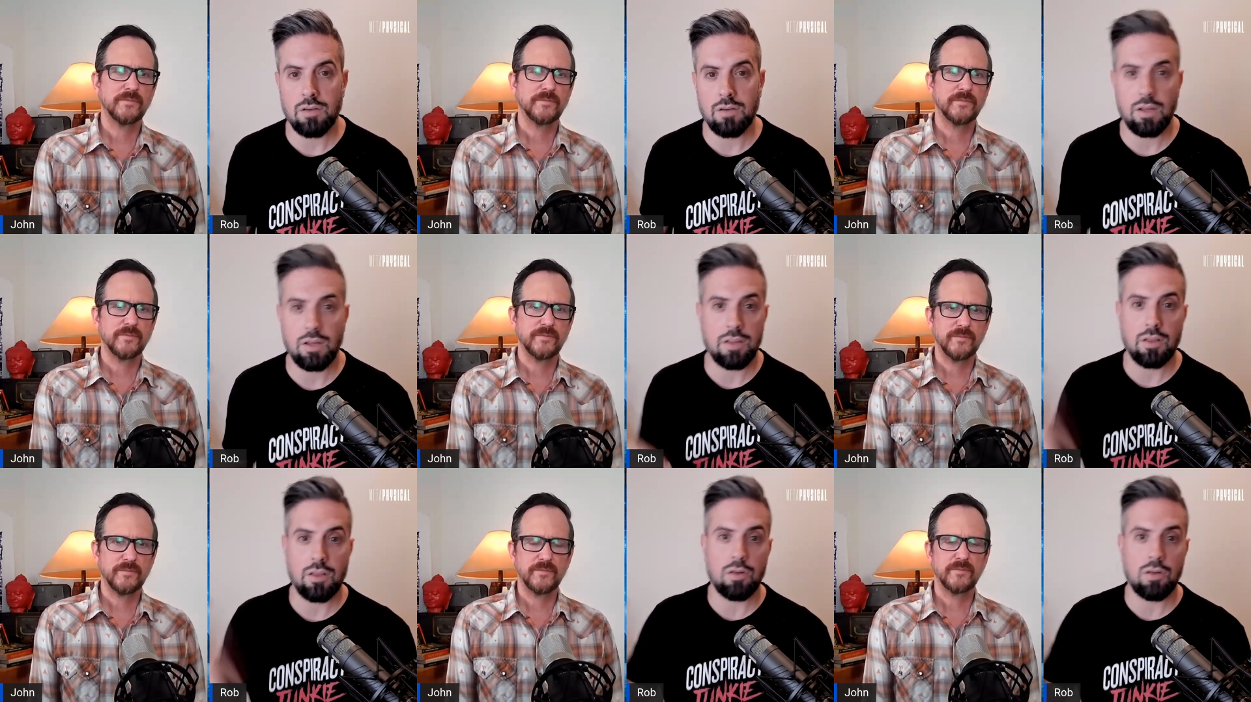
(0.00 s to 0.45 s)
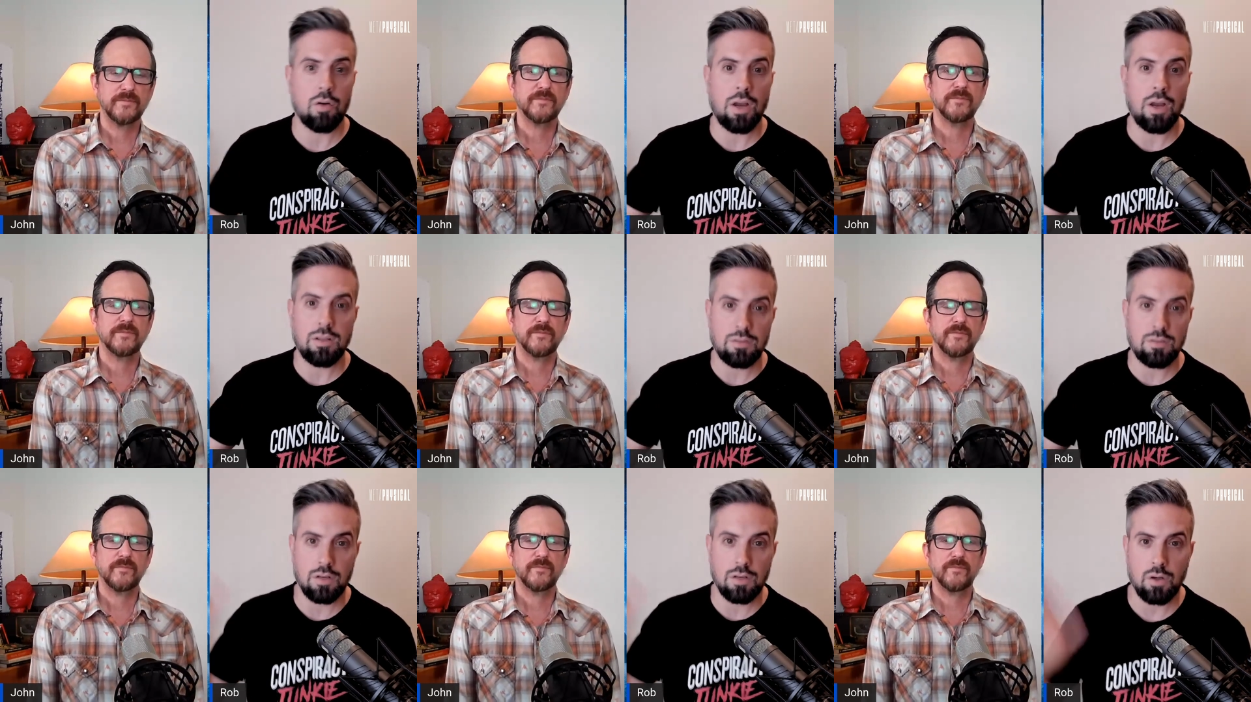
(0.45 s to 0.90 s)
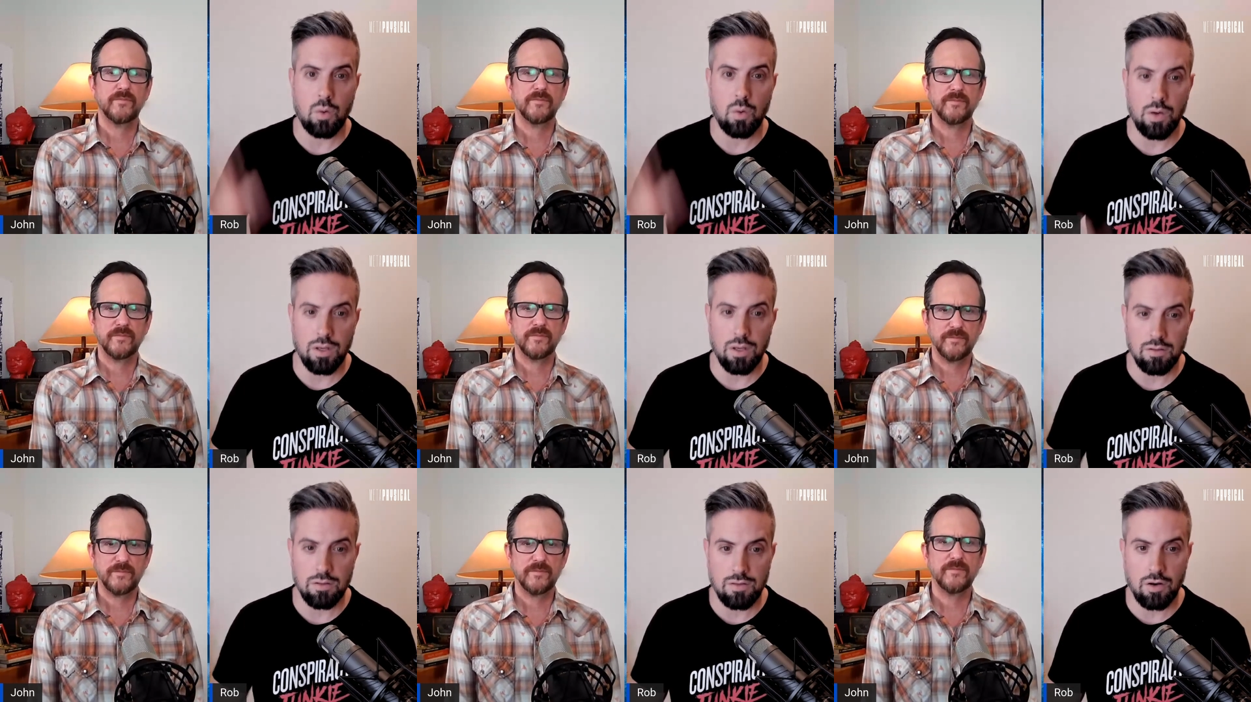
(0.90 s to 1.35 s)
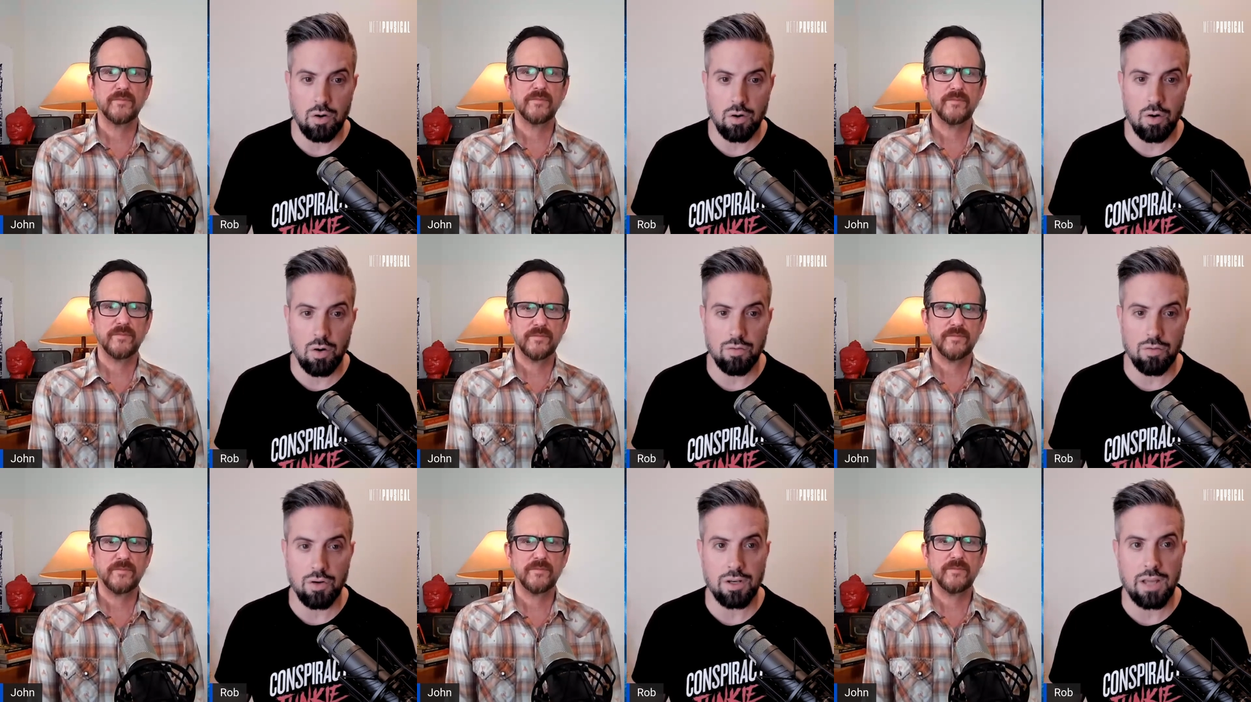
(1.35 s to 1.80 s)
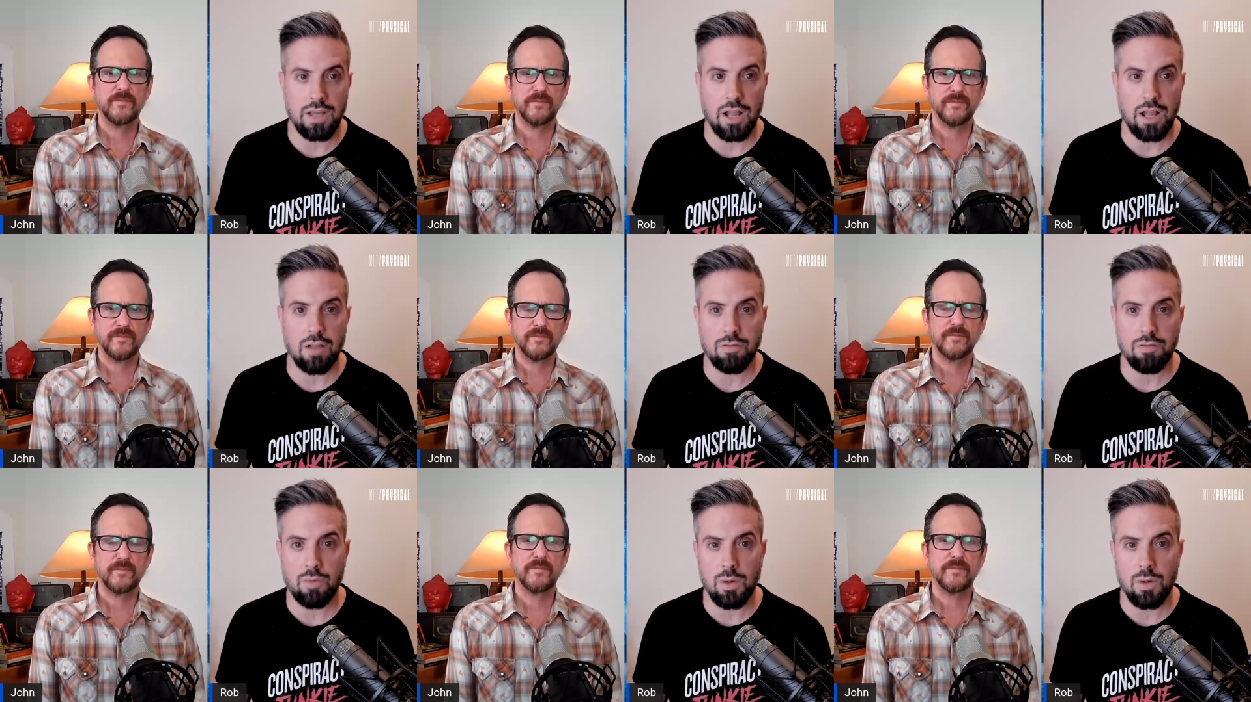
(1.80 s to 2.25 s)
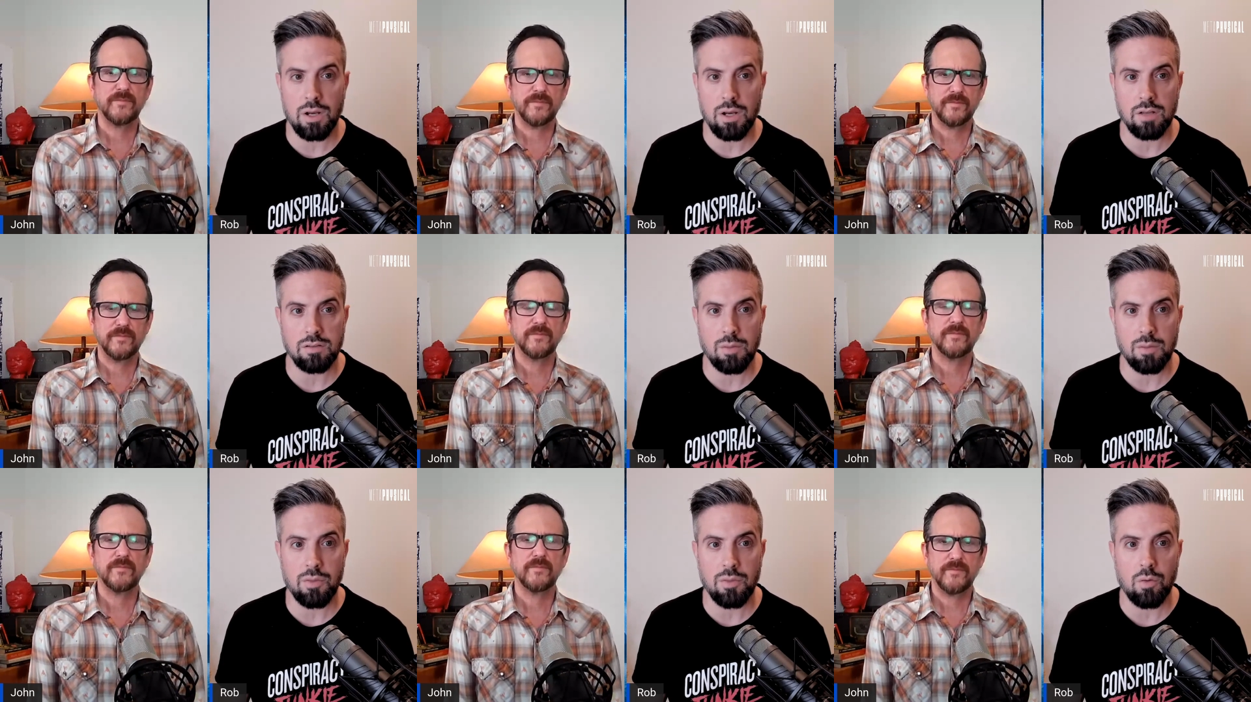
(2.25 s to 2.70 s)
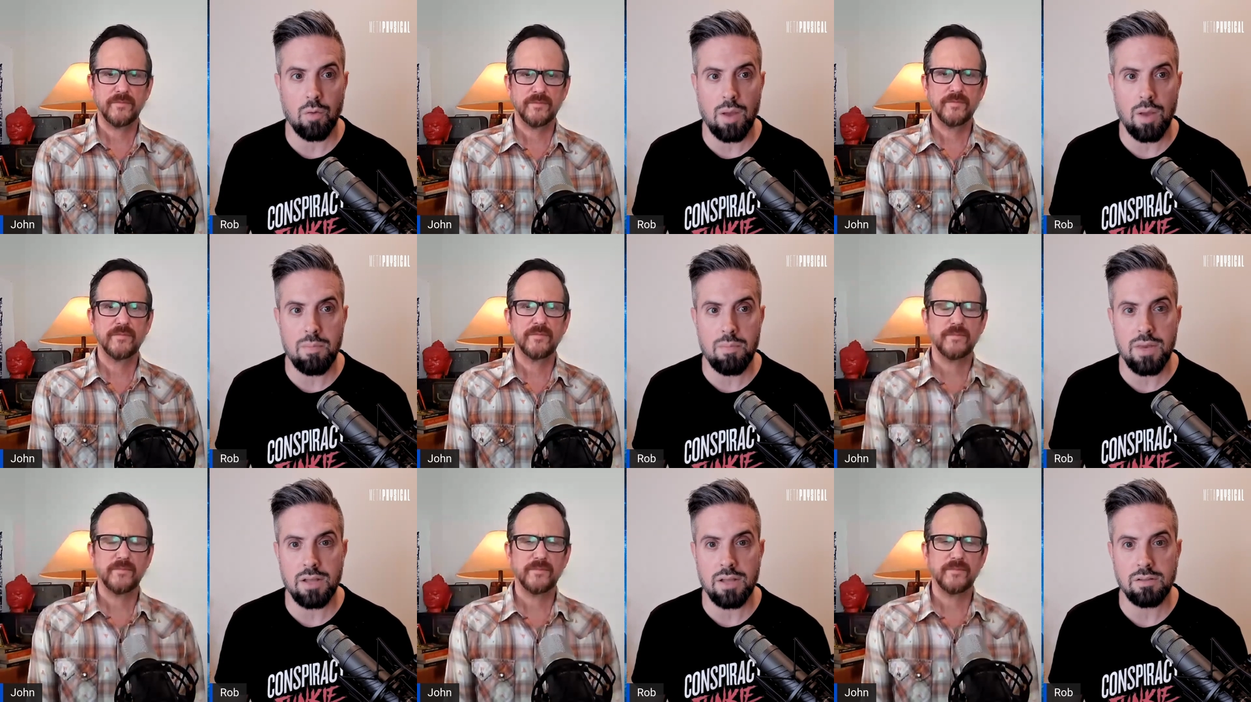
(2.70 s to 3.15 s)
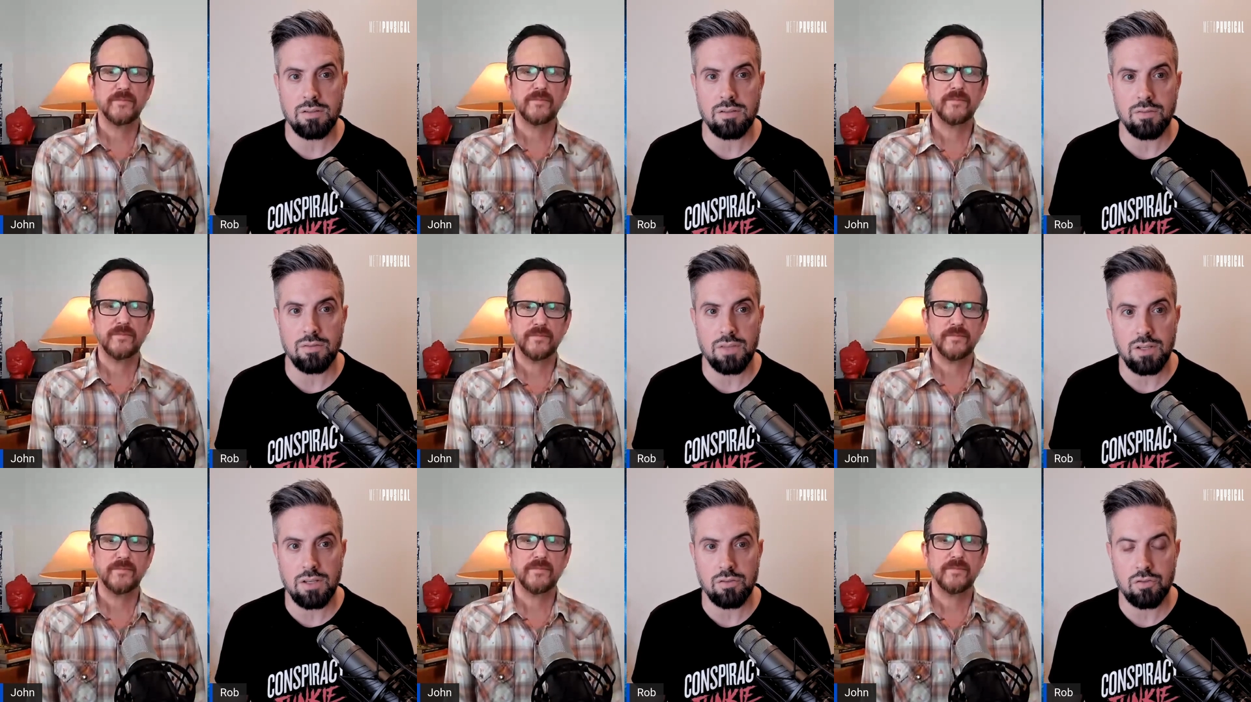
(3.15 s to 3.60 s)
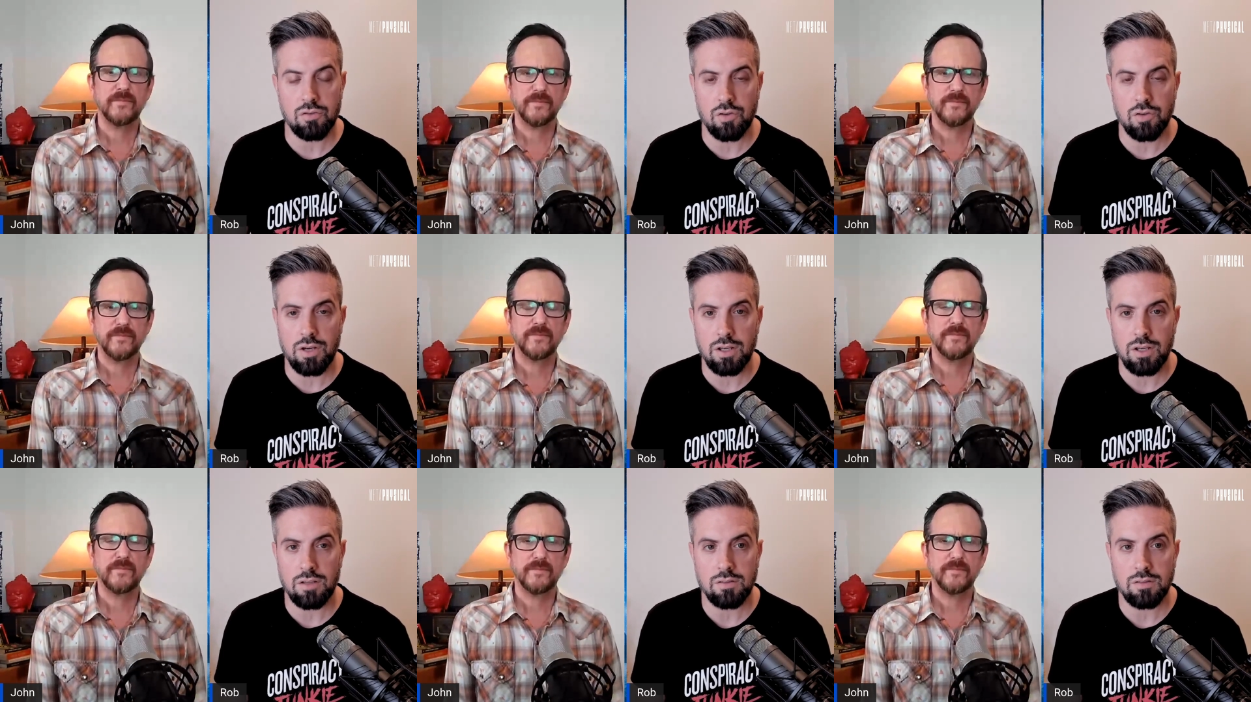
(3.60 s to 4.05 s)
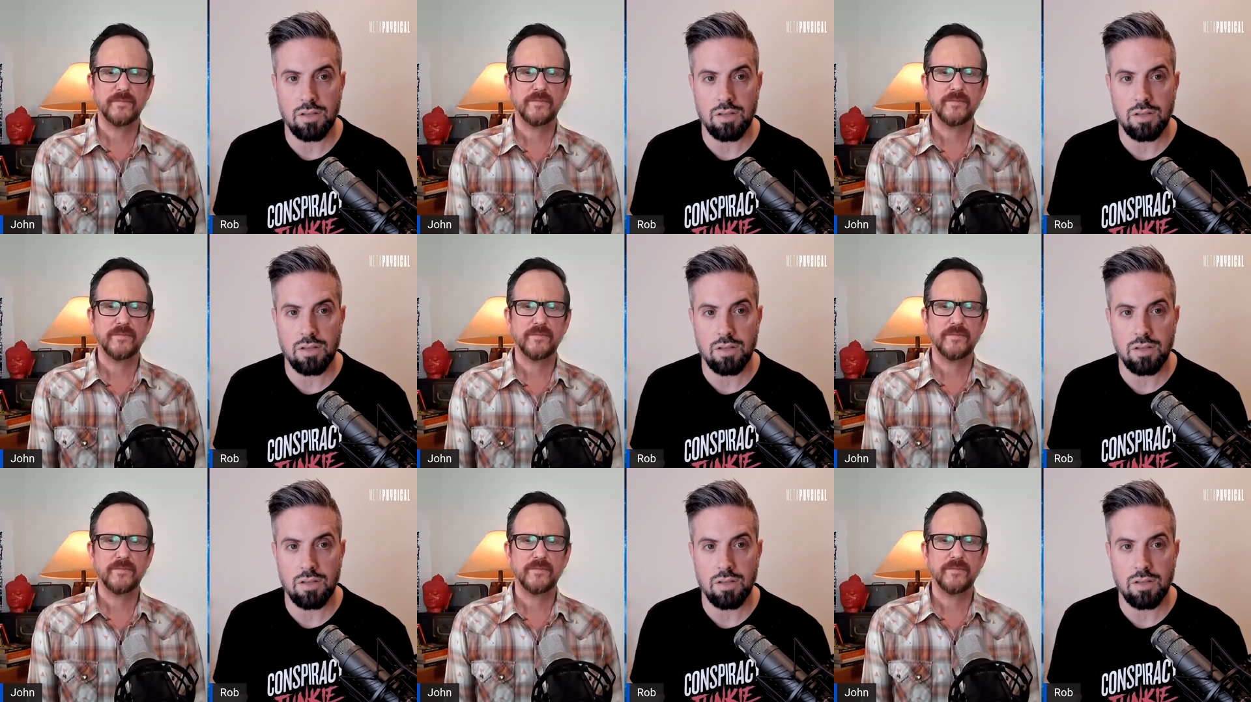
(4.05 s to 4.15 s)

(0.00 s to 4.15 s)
Speaker 1: like the great sequoias that are over in California, some of the remnants of these trees,